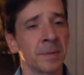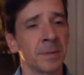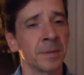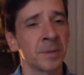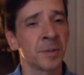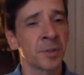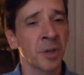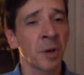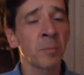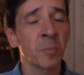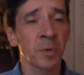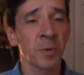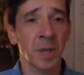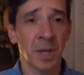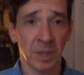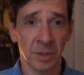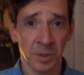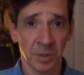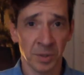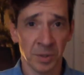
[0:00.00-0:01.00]
Some
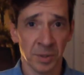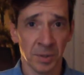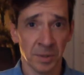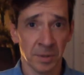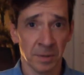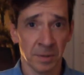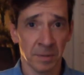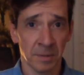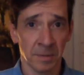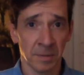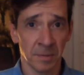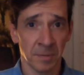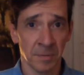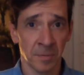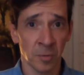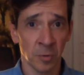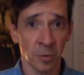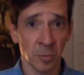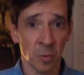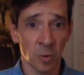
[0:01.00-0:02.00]
relations,
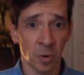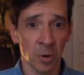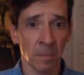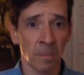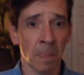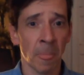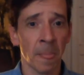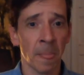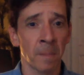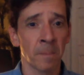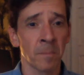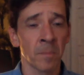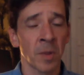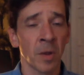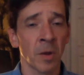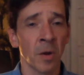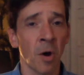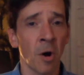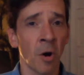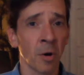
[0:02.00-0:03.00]
furthermore,
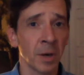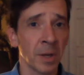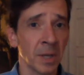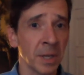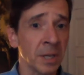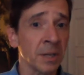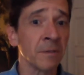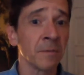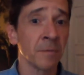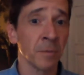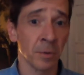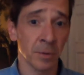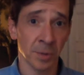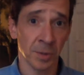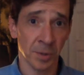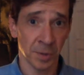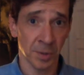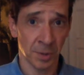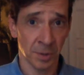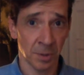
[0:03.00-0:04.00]
are
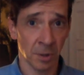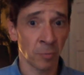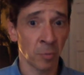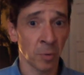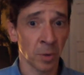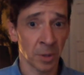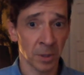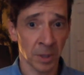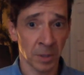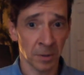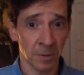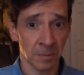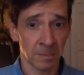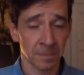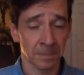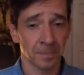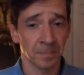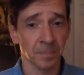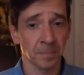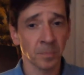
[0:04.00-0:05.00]
inverses of one
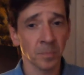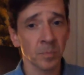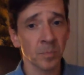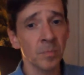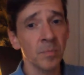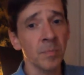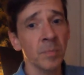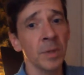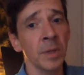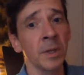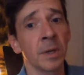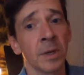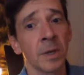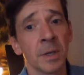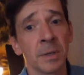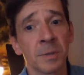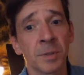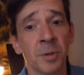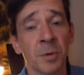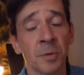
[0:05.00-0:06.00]

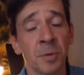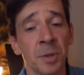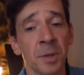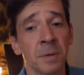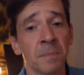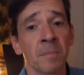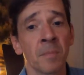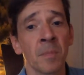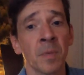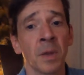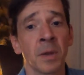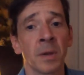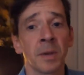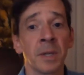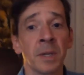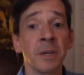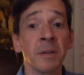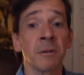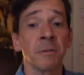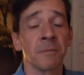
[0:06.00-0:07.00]
another. So that
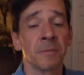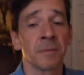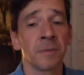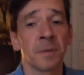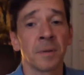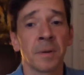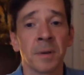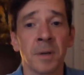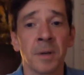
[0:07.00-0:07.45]
if